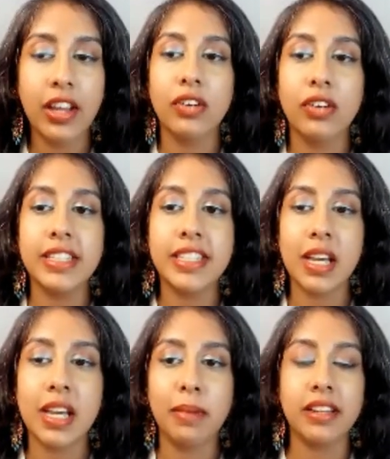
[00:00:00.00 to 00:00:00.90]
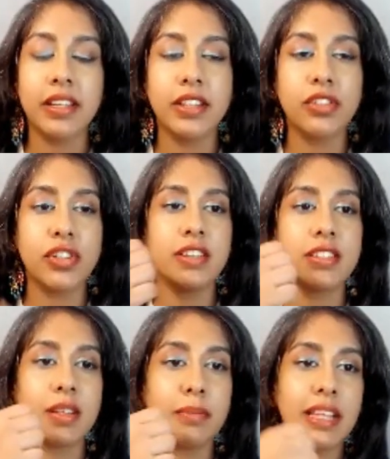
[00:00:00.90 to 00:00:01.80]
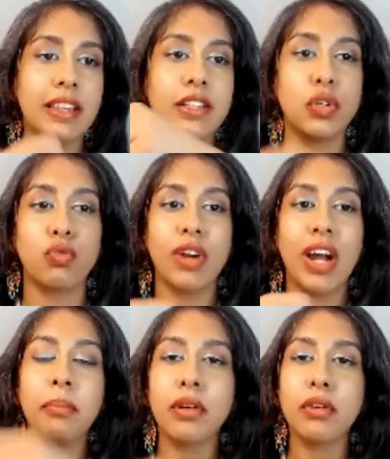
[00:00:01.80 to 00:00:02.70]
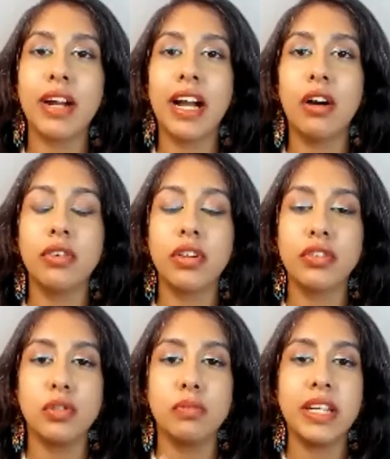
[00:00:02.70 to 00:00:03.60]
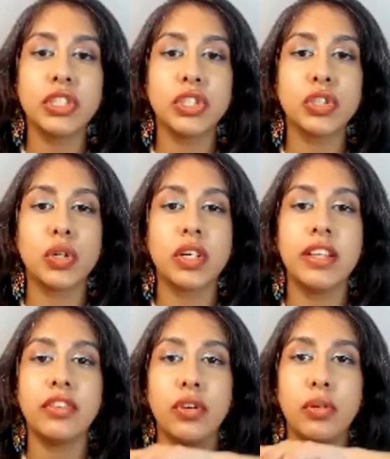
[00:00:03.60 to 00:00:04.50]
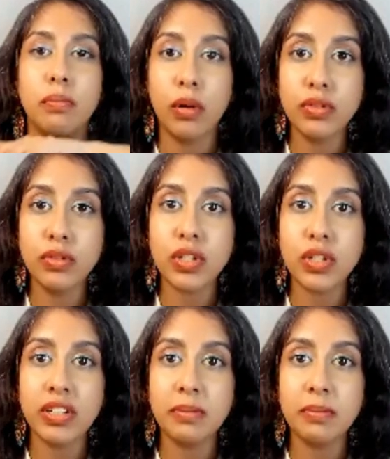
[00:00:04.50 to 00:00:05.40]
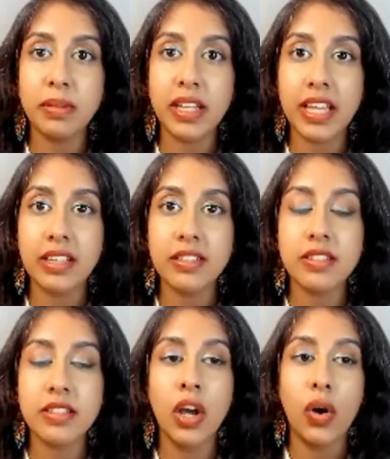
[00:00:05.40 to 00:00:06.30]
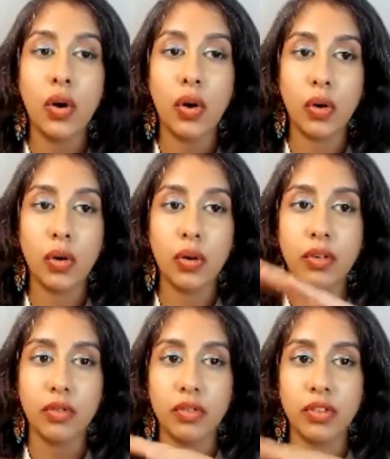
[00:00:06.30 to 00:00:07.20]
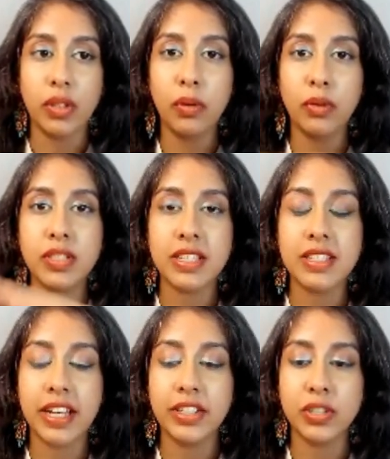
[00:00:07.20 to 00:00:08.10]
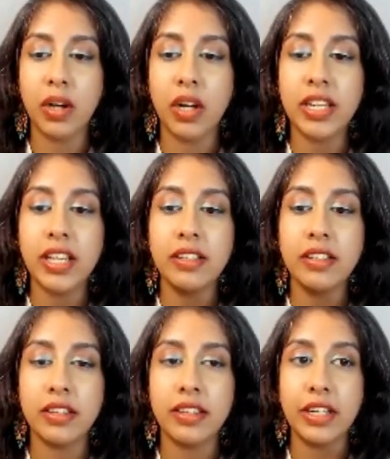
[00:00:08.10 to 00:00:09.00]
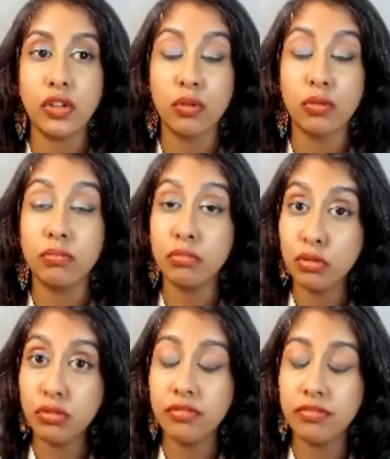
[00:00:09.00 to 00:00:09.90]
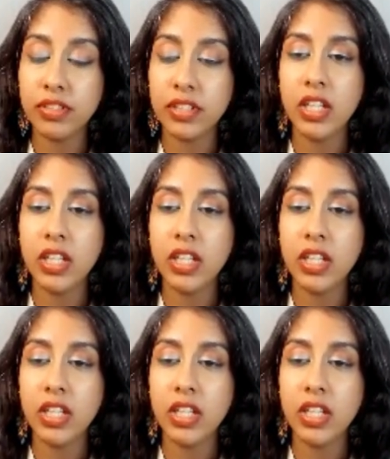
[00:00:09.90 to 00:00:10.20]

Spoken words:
right? A bandage is something that you wrap around to make sure that your bones are in place, the bones inside your body, that they don't move.